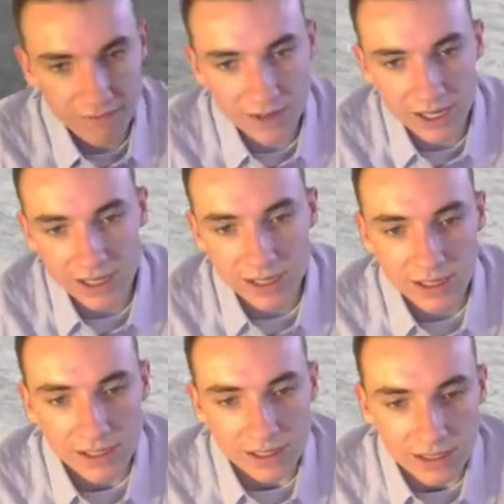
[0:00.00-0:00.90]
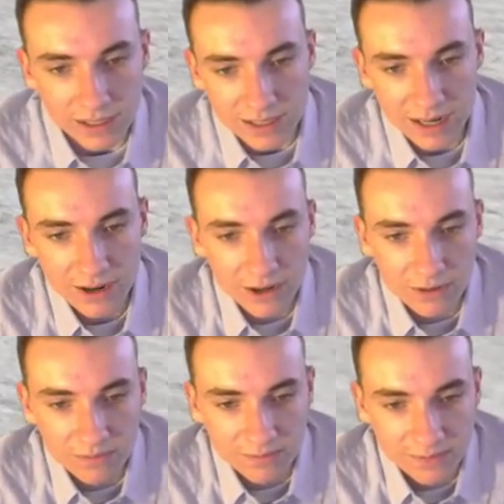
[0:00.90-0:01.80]
If it, I don't know.
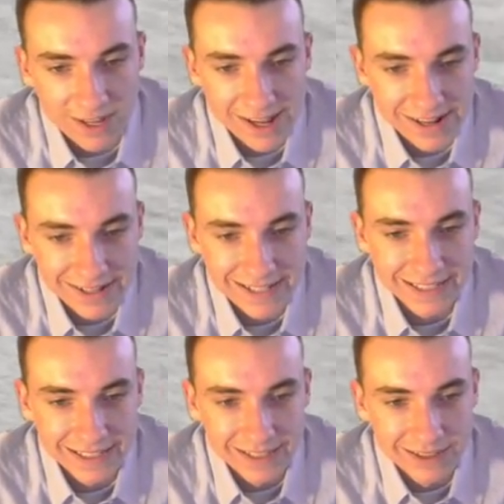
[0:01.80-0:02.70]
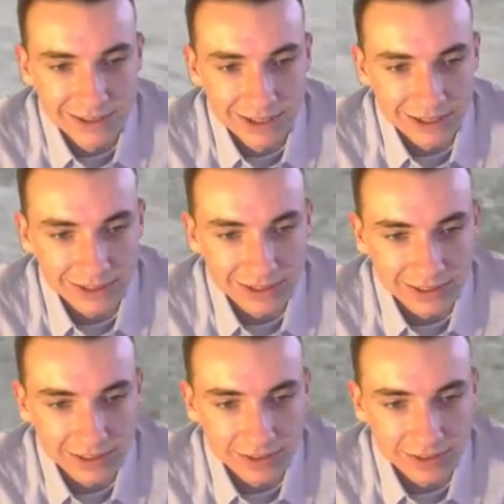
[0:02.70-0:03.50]
Who knows?